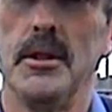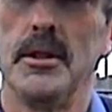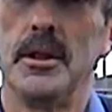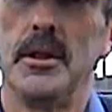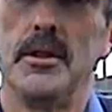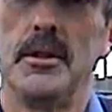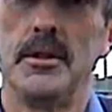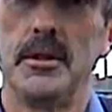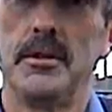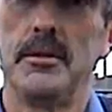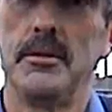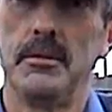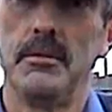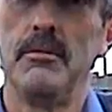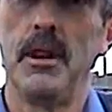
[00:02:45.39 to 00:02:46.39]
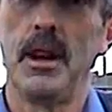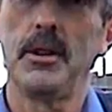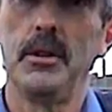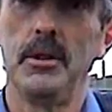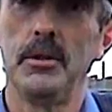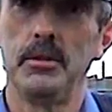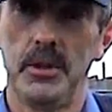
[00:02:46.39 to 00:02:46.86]
since
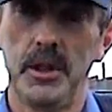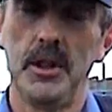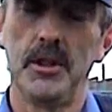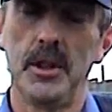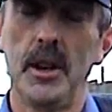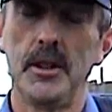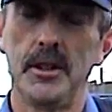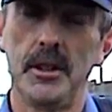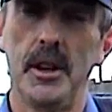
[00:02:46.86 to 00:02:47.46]
I